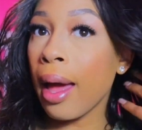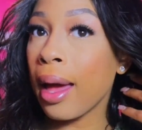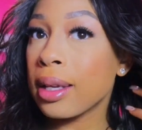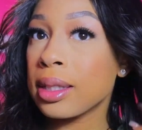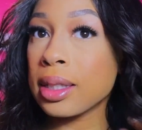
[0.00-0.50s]

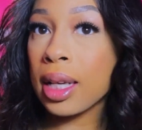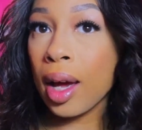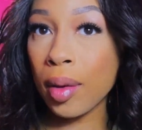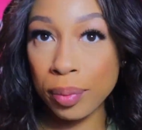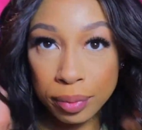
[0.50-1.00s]

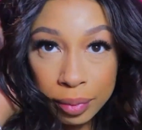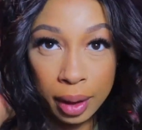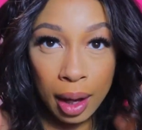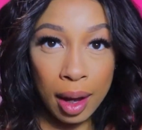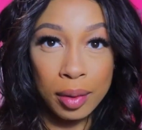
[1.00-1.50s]
And
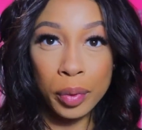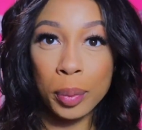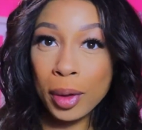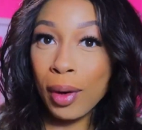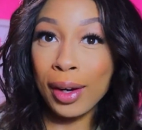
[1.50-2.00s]
yeah,
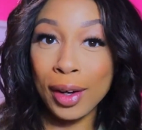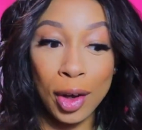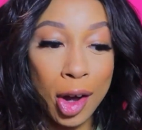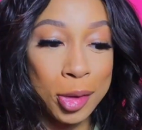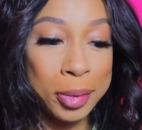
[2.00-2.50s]
we'll be ready
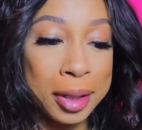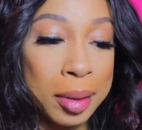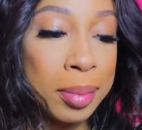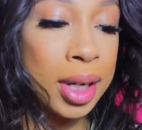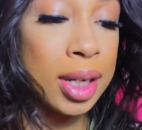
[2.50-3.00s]
to go
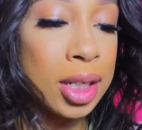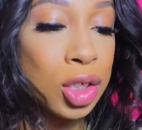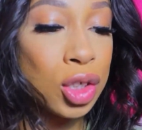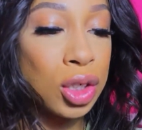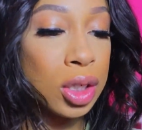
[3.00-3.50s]
pretty
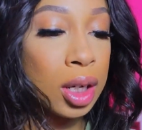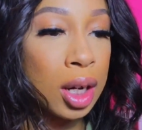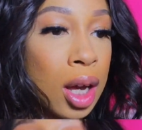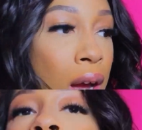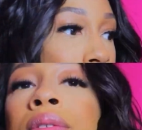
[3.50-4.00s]
much.
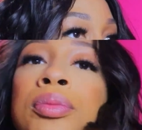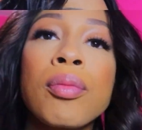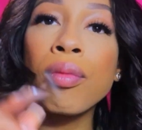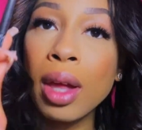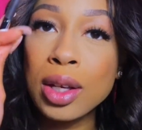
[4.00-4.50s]

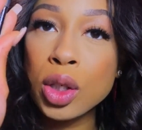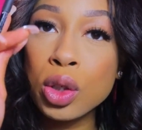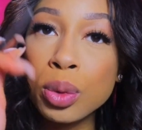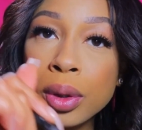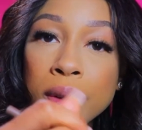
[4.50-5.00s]
As
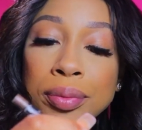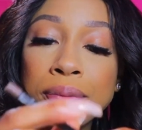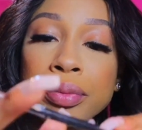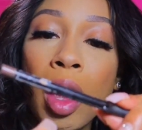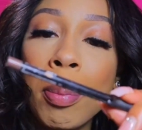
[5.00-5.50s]
usual,
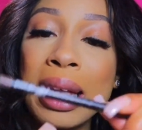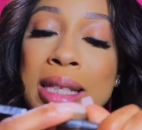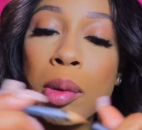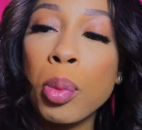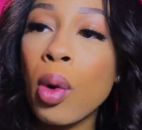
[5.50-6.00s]
a
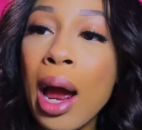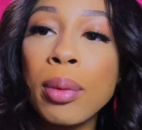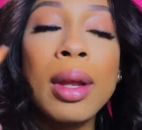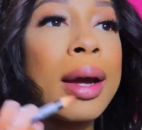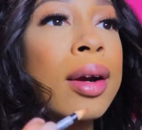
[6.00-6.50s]
basic brown